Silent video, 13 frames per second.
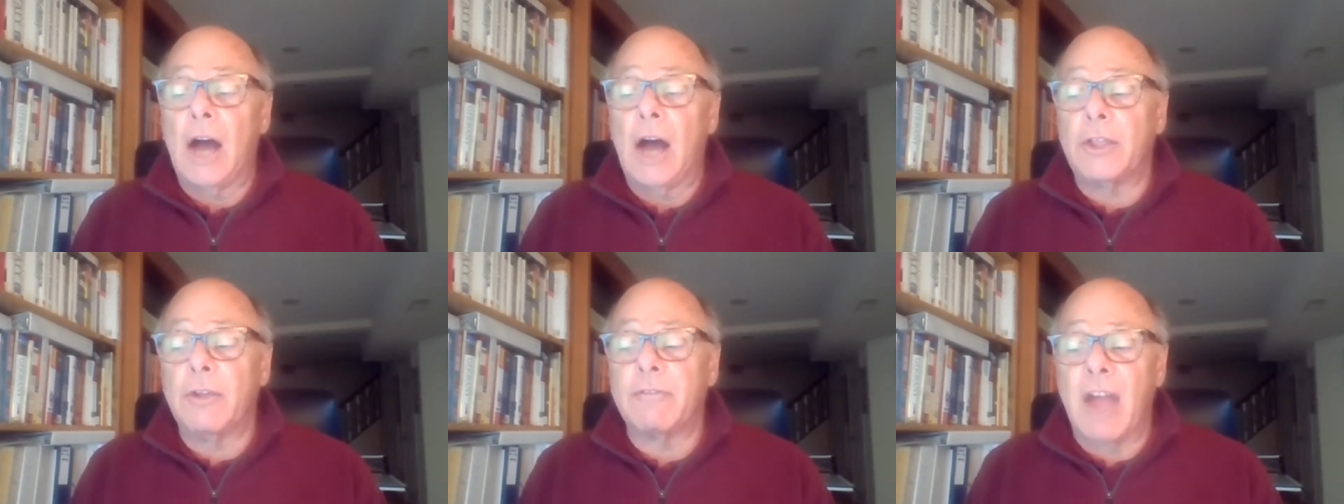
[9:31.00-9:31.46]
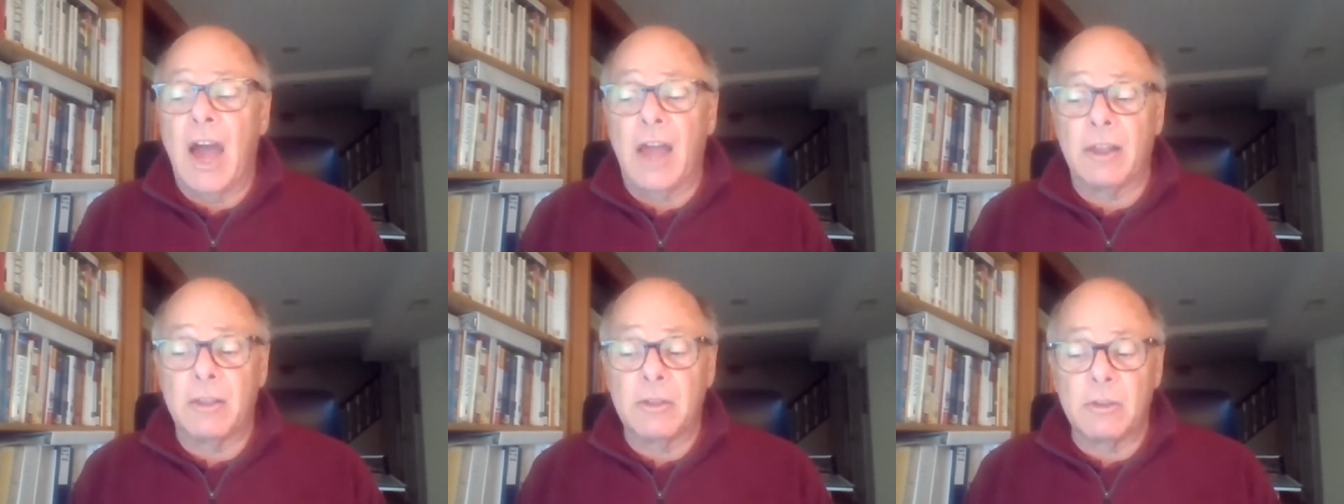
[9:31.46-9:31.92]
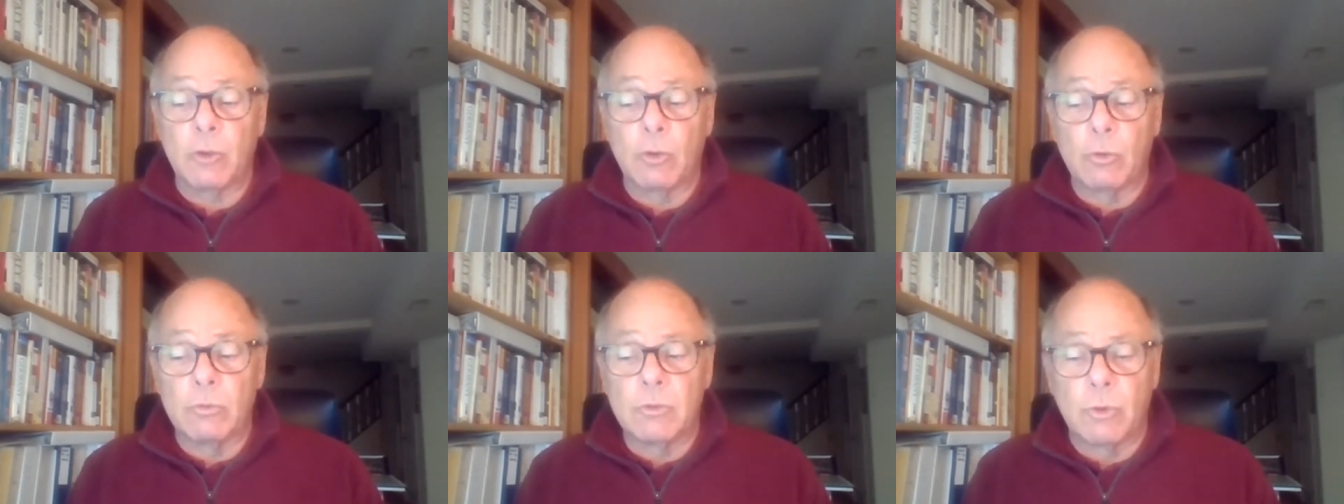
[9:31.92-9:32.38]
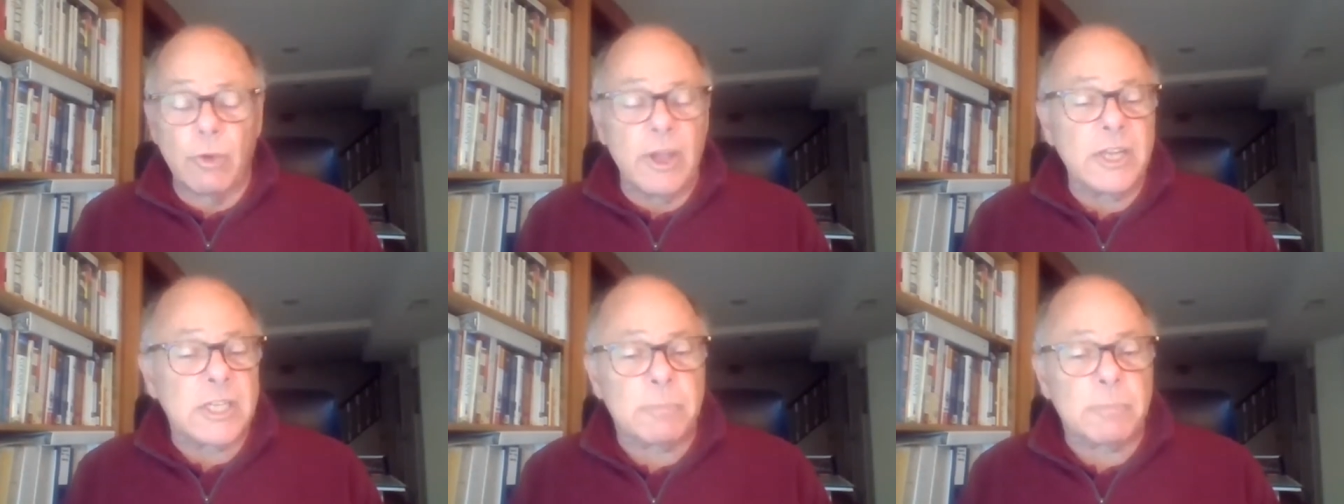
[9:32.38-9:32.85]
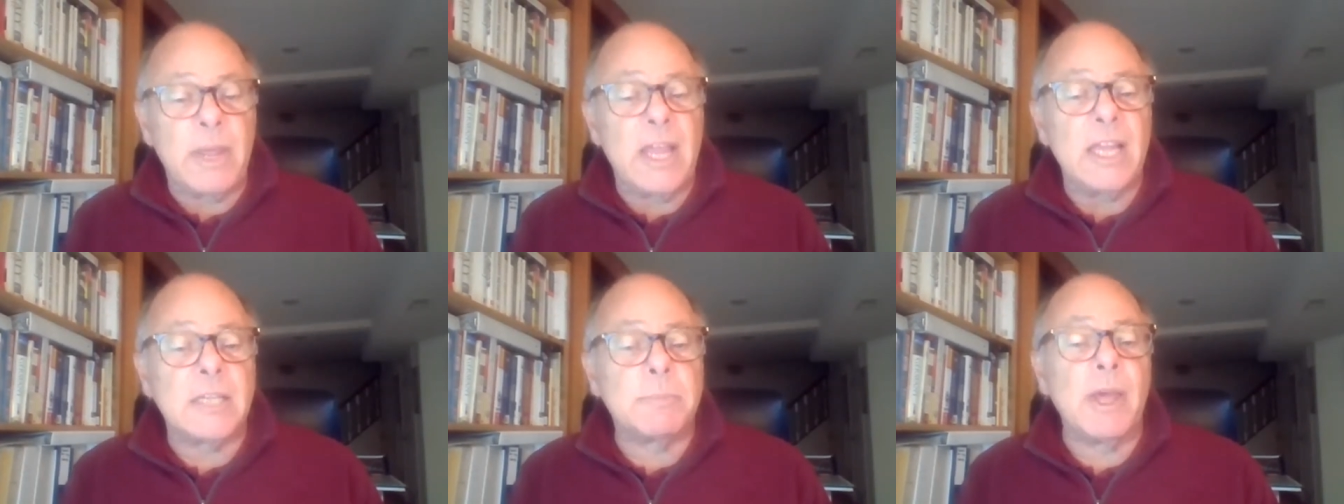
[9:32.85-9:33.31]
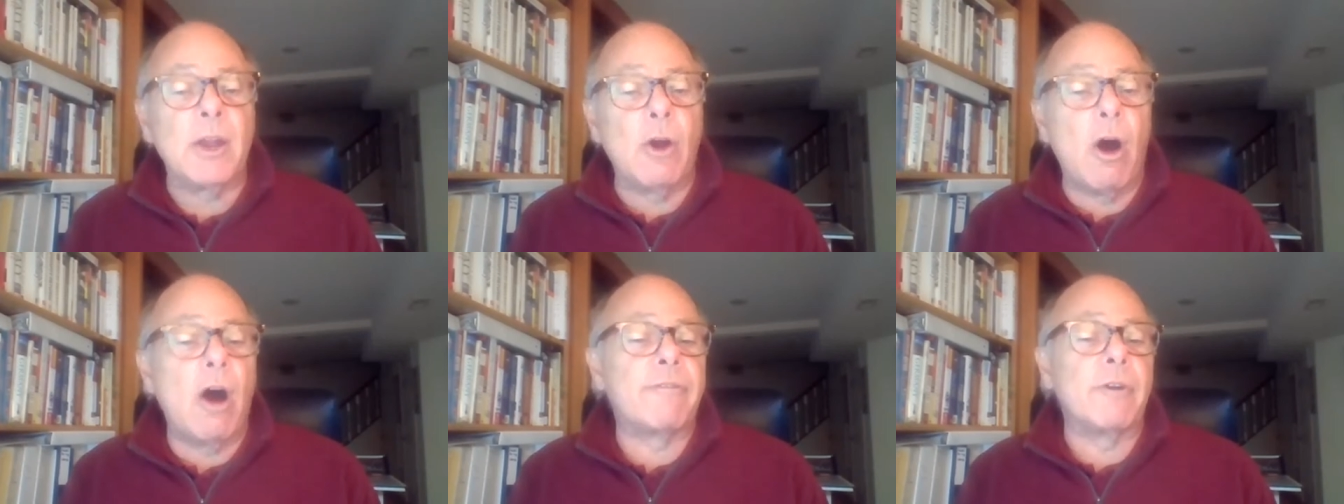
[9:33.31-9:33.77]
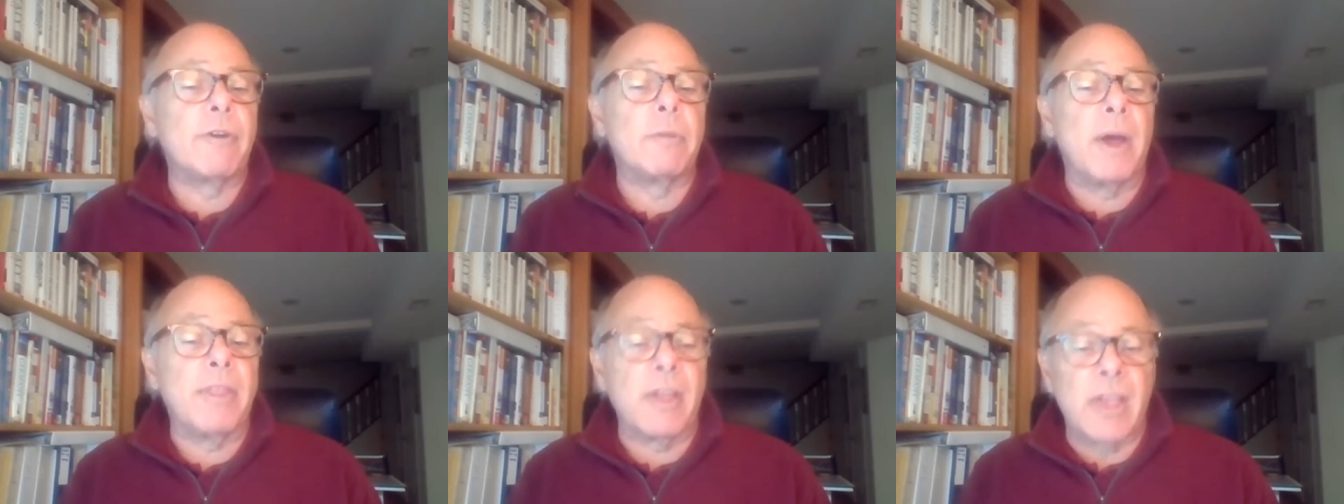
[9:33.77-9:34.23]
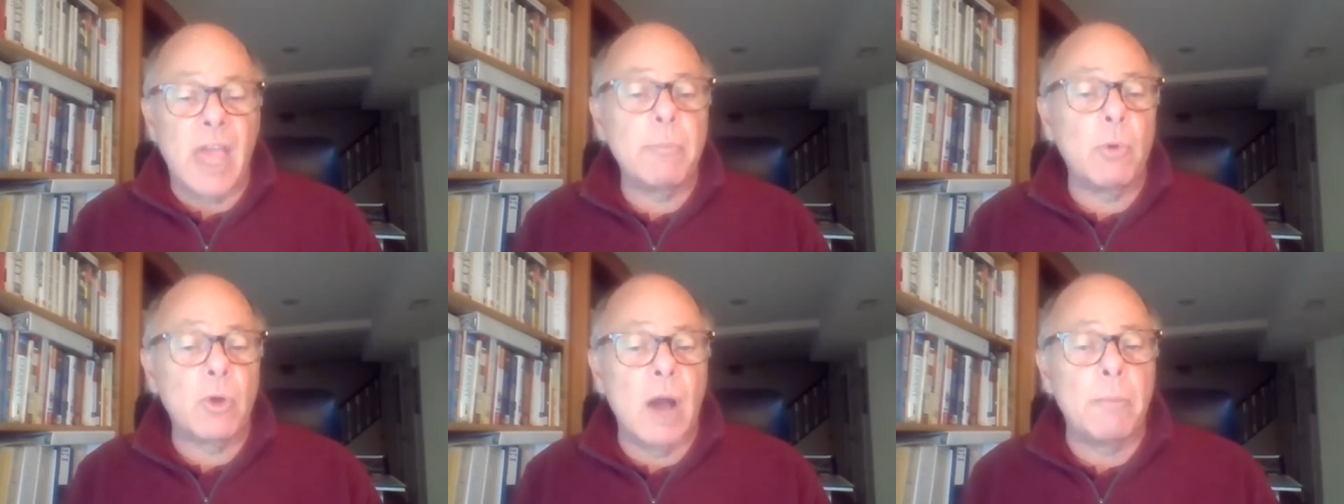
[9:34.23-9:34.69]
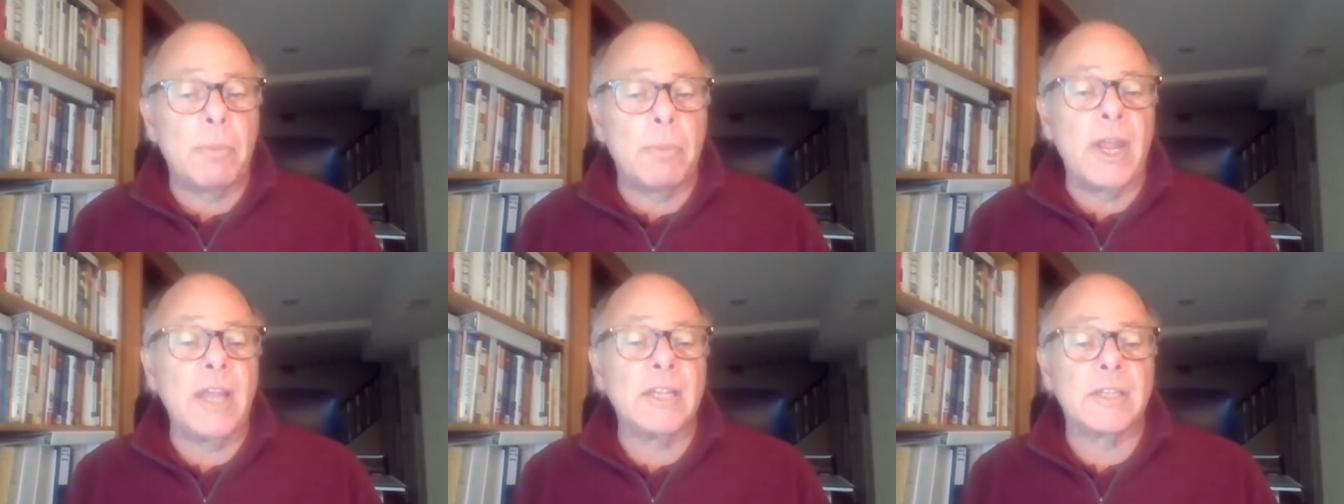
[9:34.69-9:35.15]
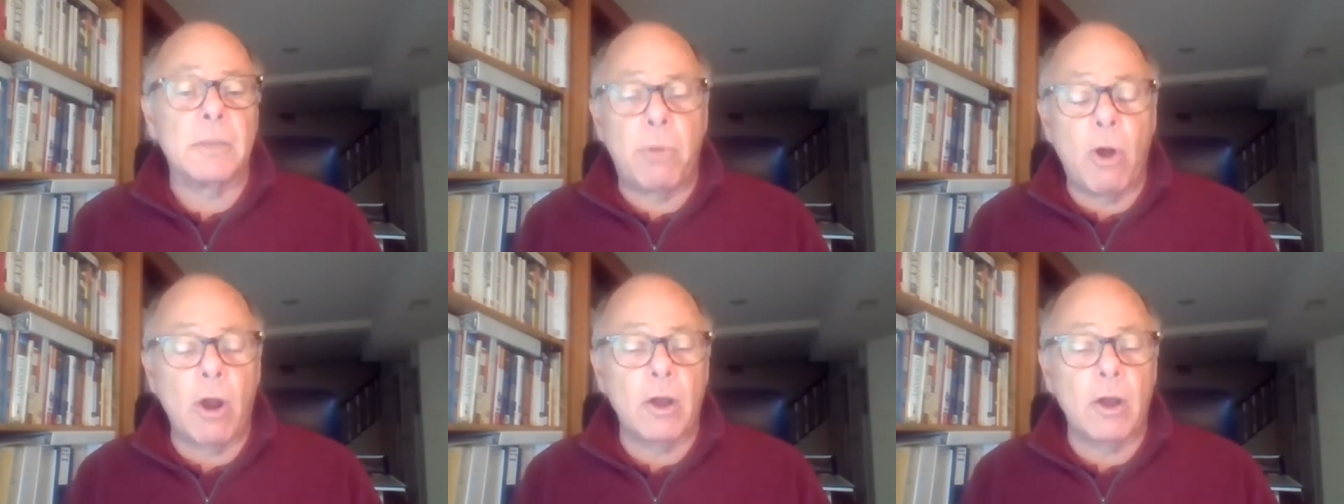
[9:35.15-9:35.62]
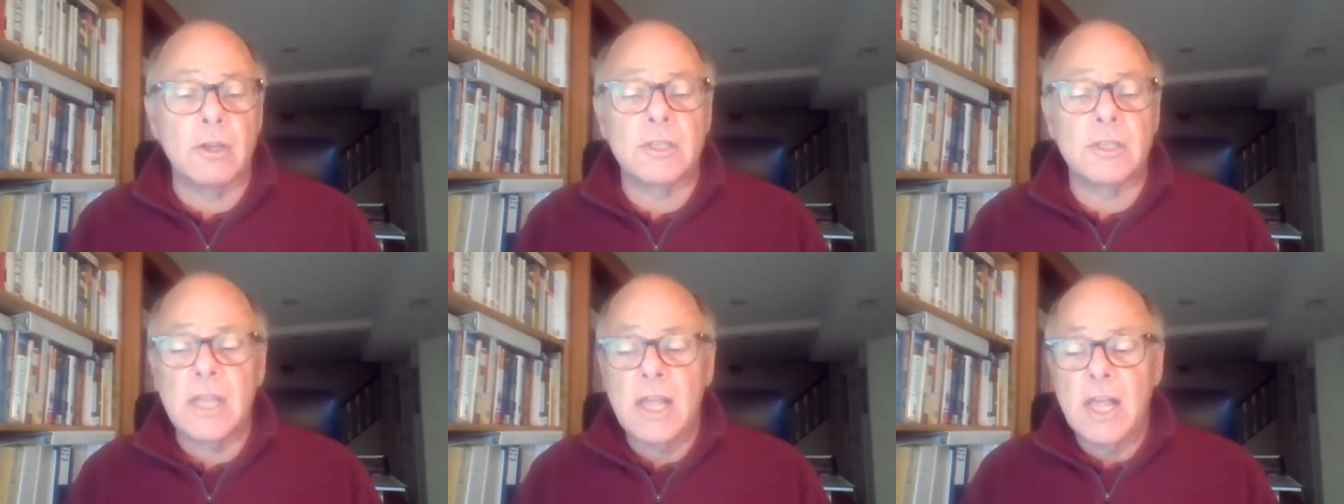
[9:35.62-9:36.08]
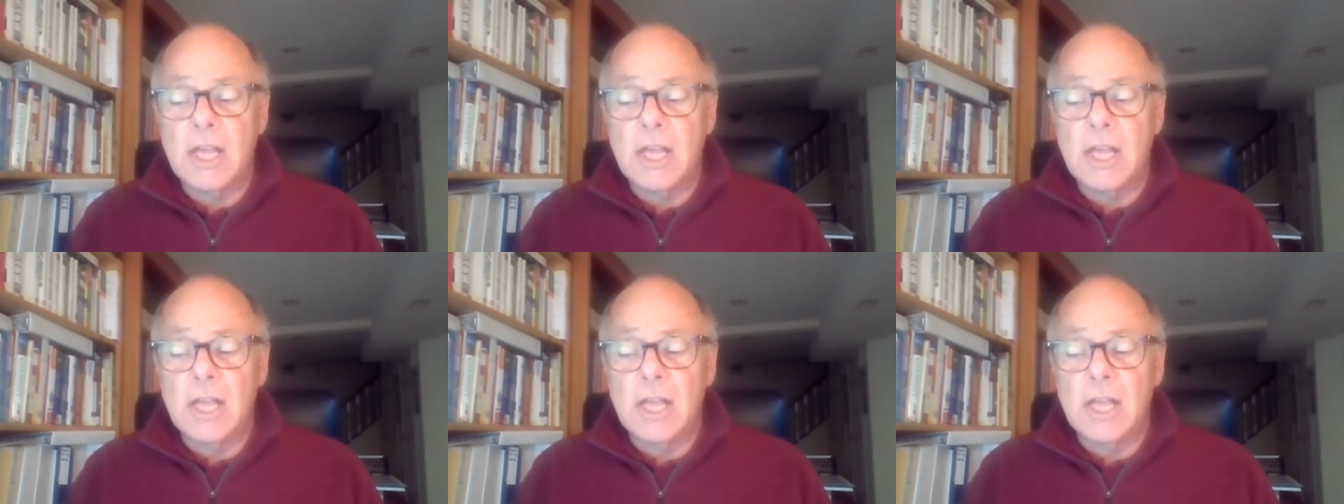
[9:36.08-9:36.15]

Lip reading: You've got great speeds being offered by the cable companies and partners.